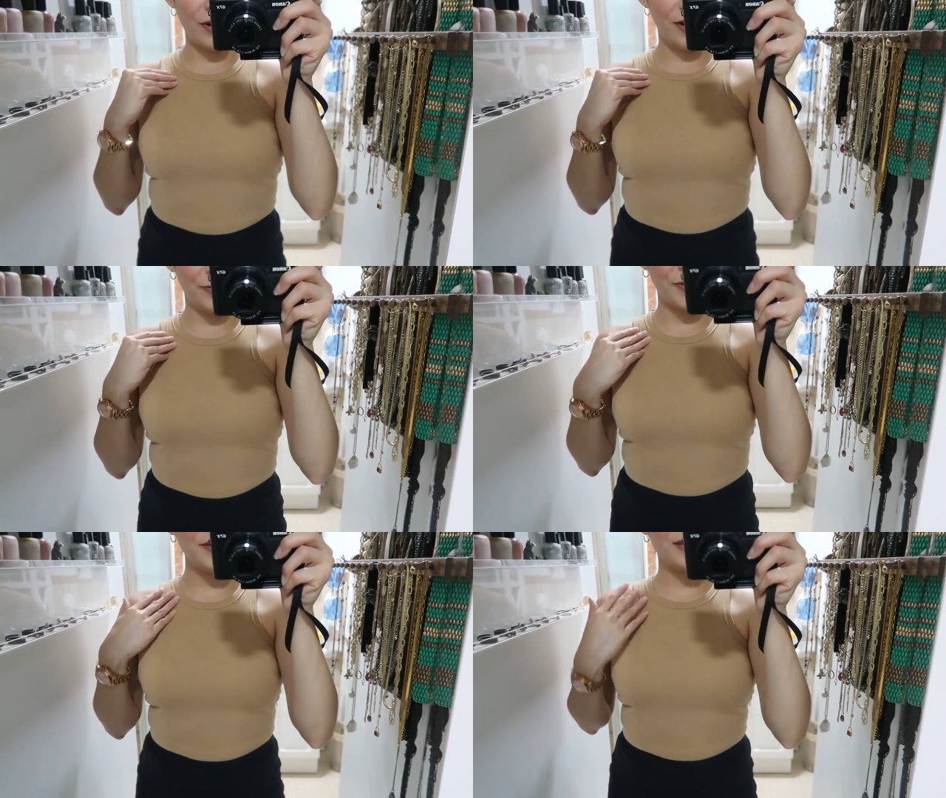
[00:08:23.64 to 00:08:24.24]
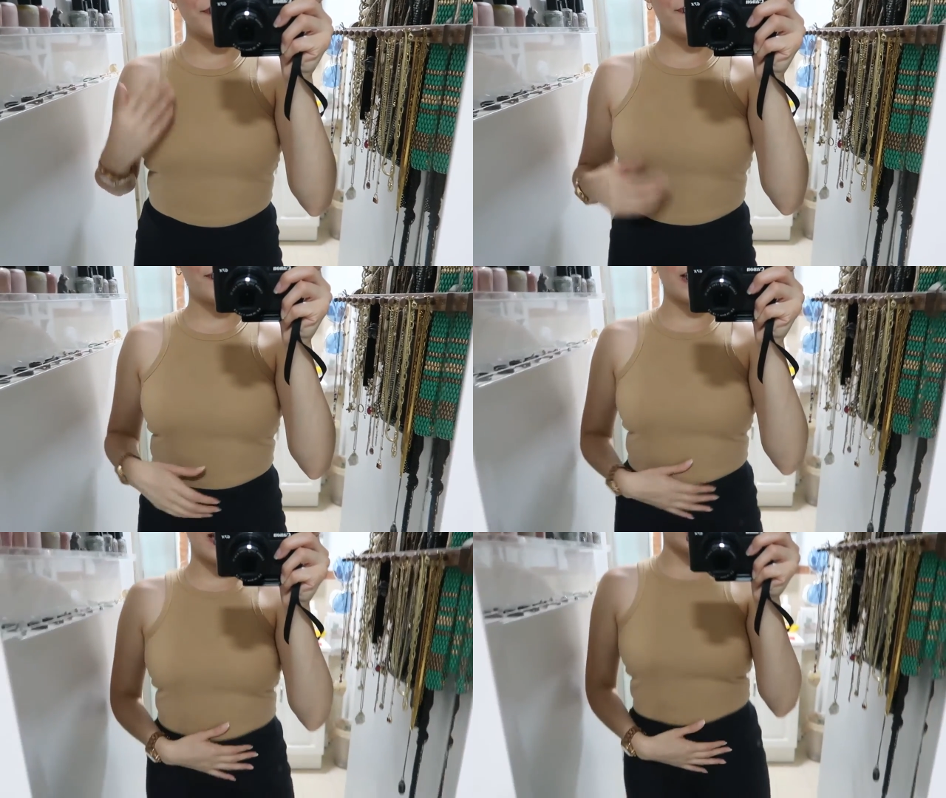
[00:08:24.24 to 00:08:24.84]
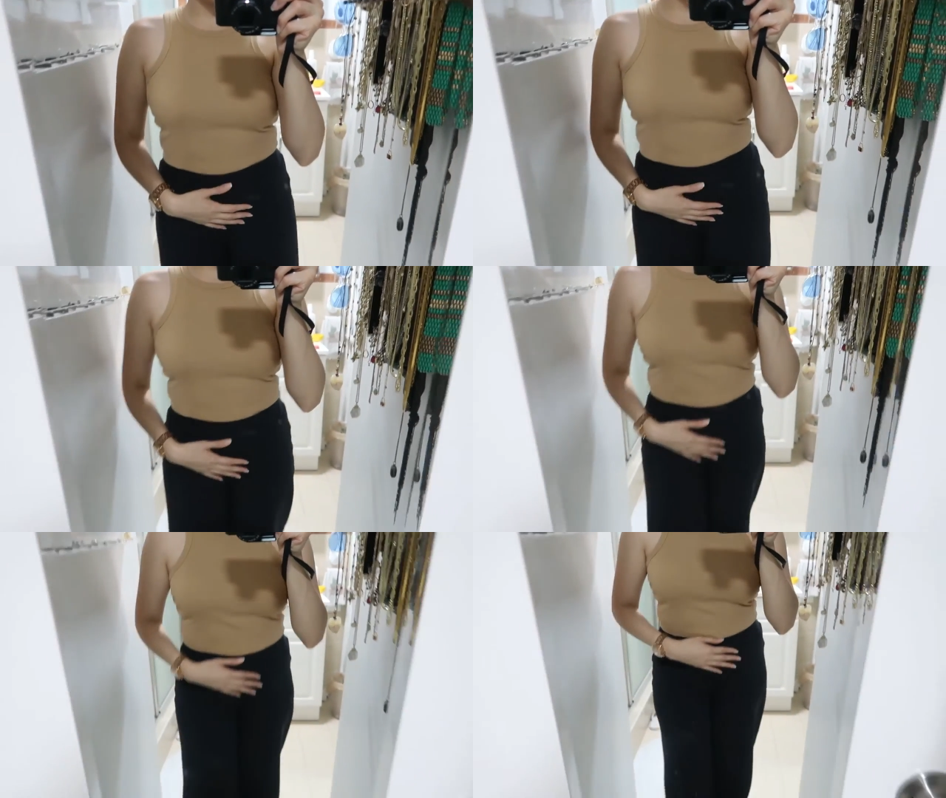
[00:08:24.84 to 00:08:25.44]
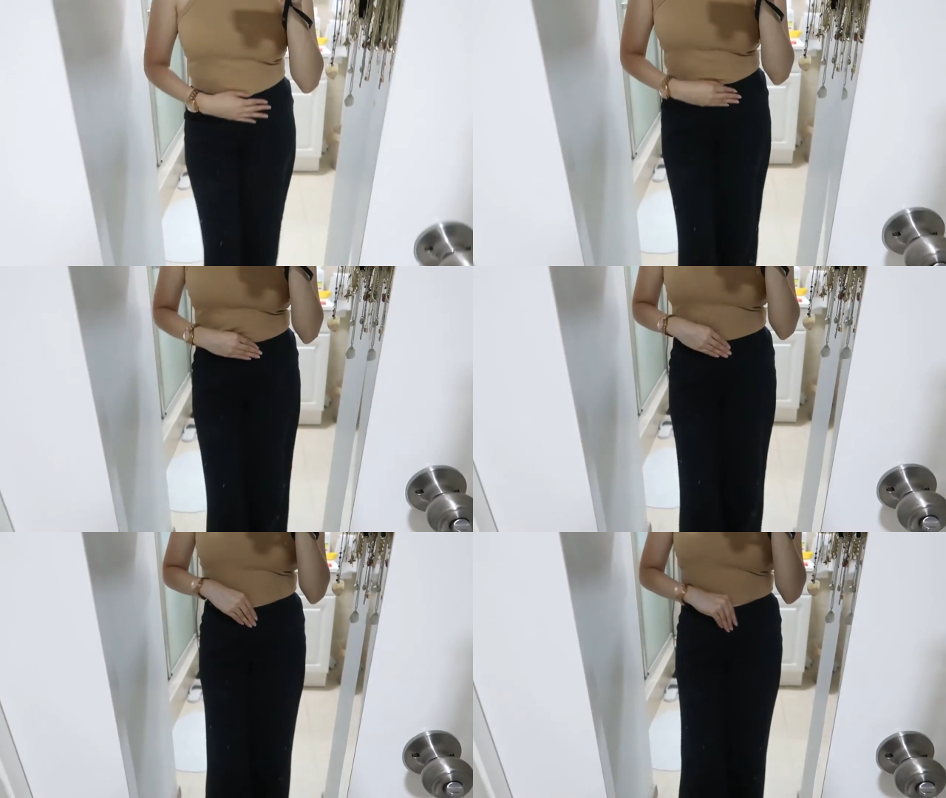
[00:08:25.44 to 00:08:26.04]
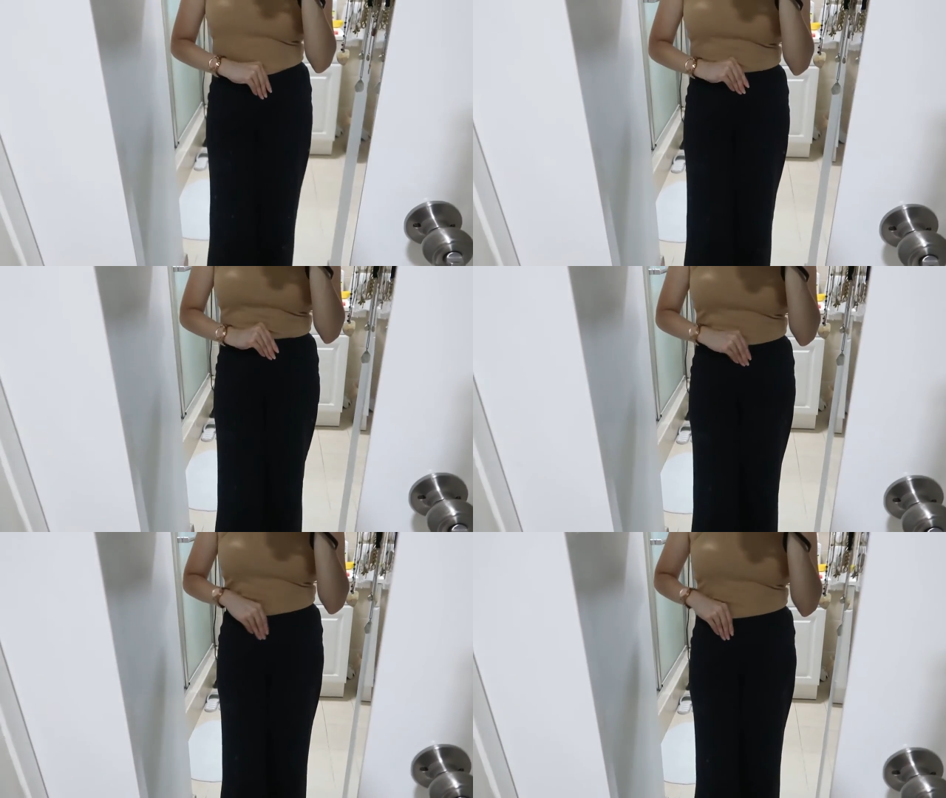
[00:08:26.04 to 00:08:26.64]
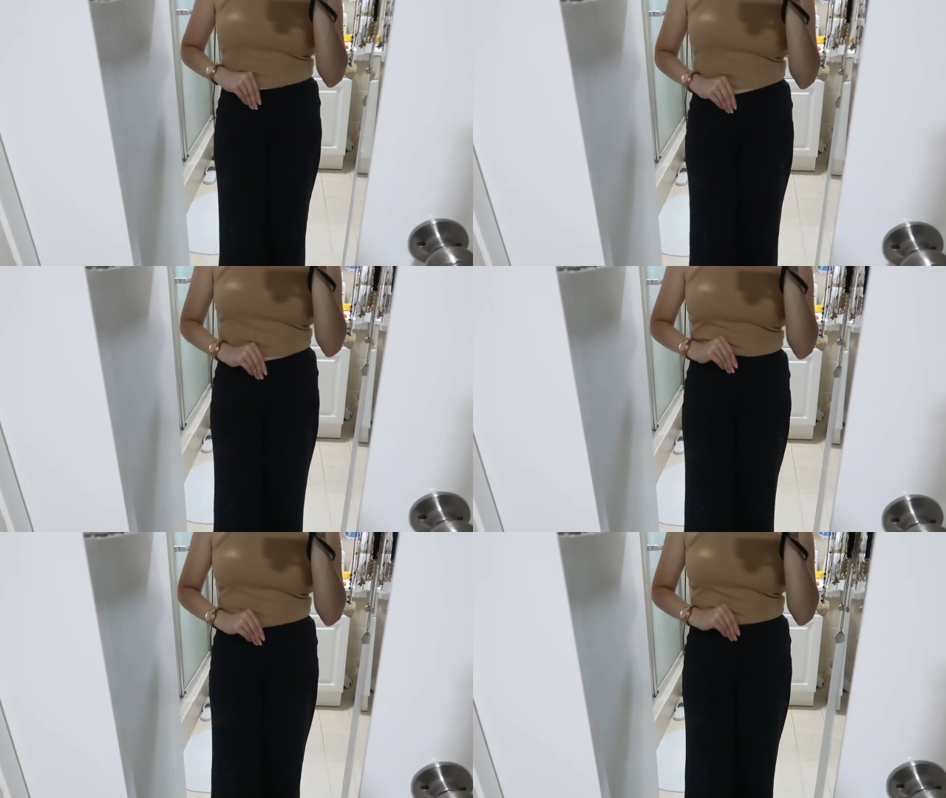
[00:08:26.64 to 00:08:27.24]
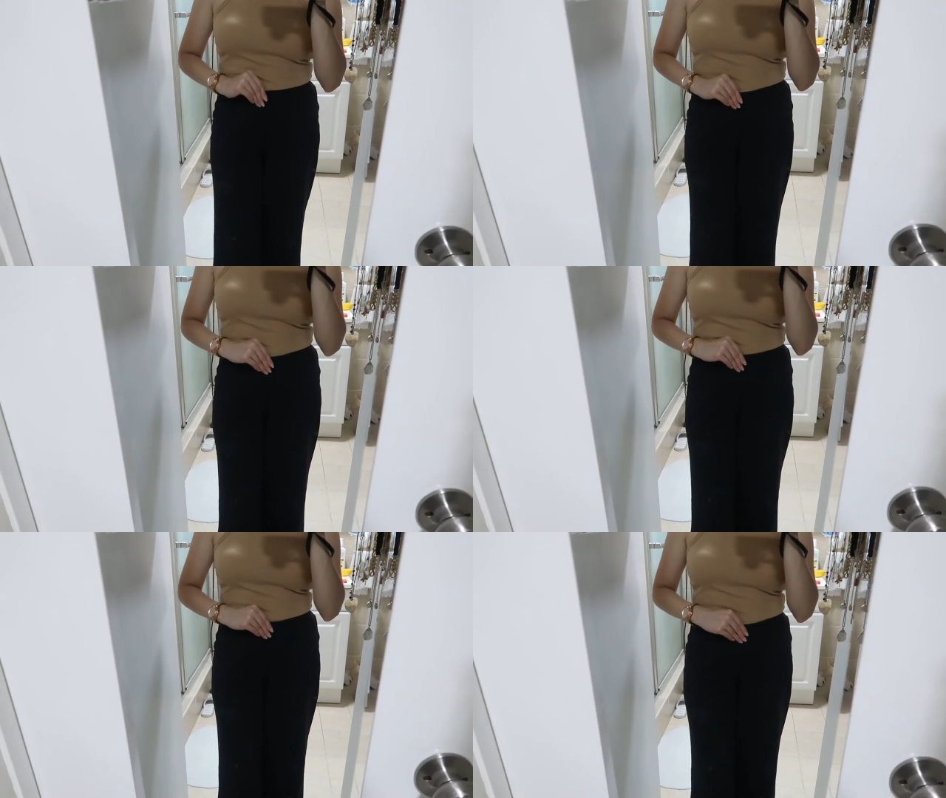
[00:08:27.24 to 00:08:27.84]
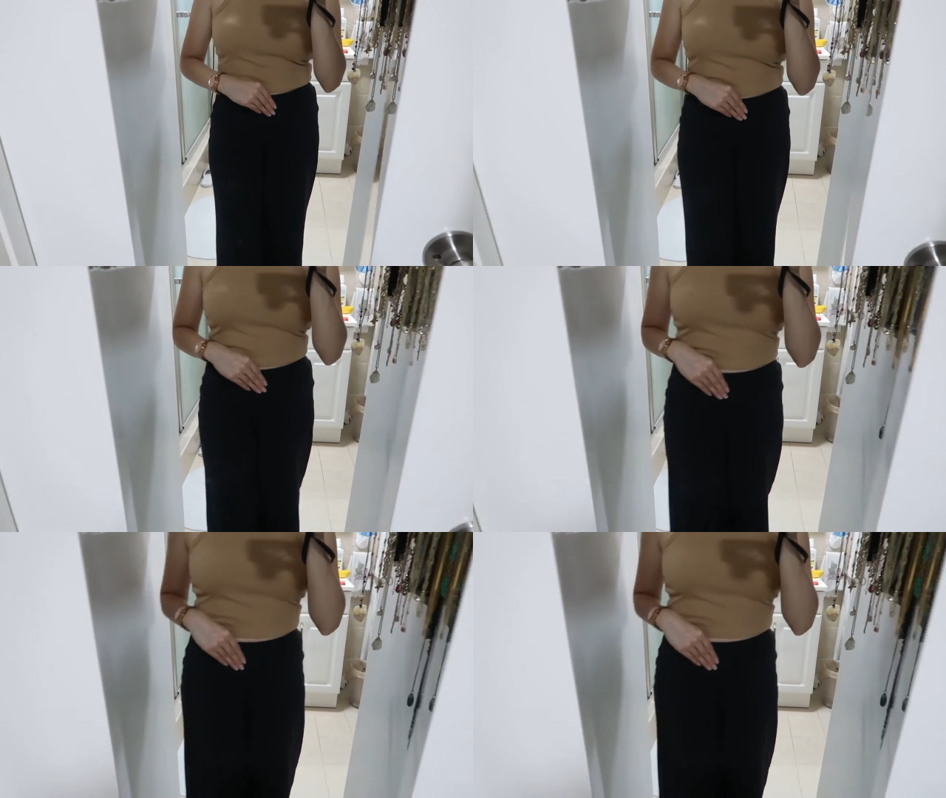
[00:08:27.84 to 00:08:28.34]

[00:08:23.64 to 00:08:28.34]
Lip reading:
No face is visible, so there are no lips to read.